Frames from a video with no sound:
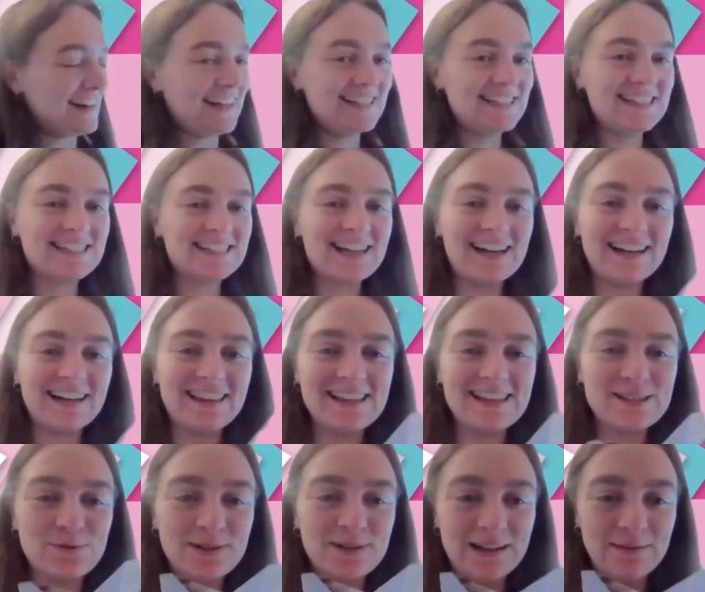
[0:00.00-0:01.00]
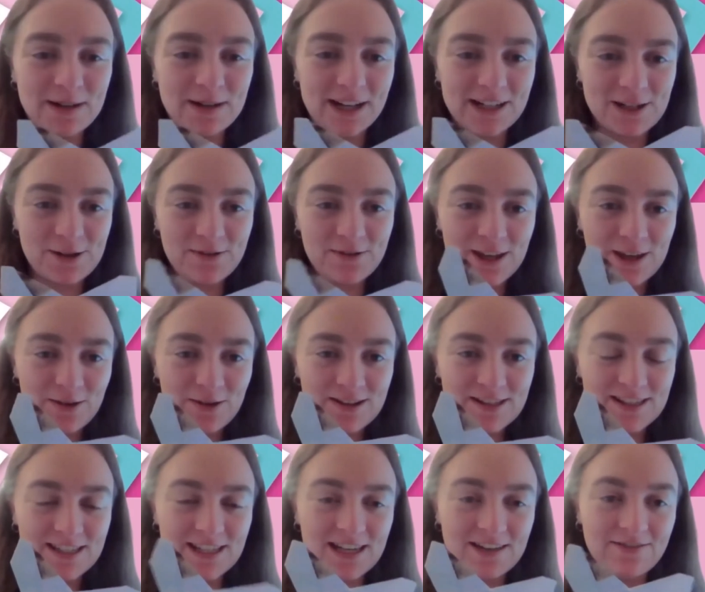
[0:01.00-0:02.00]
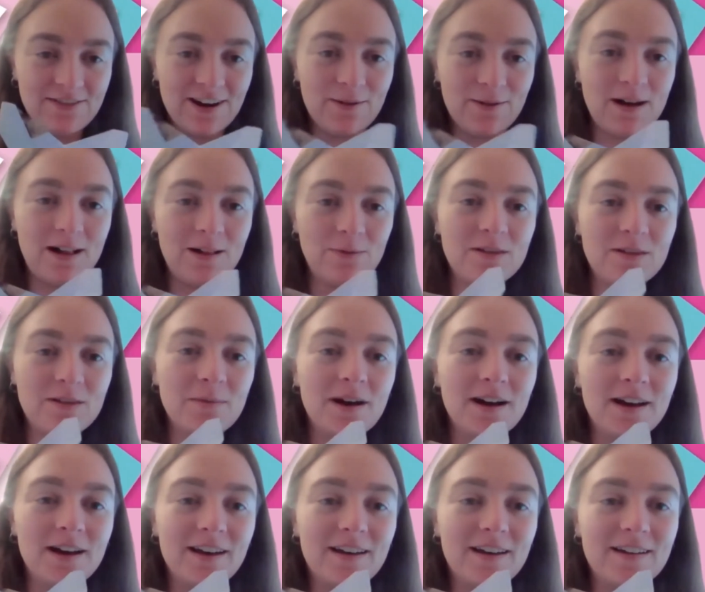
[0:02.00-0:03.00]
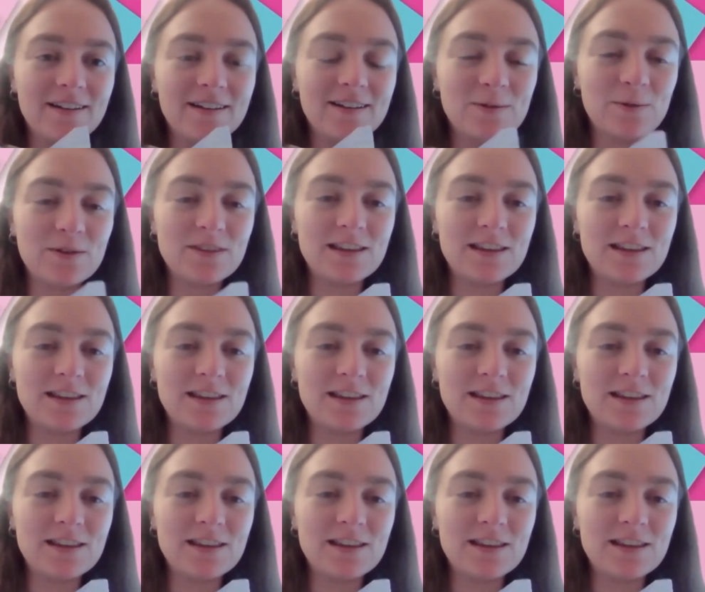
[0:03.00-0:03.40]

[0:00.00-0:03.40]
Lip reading: I did colour this one in, but I don't think you can see it very well with my with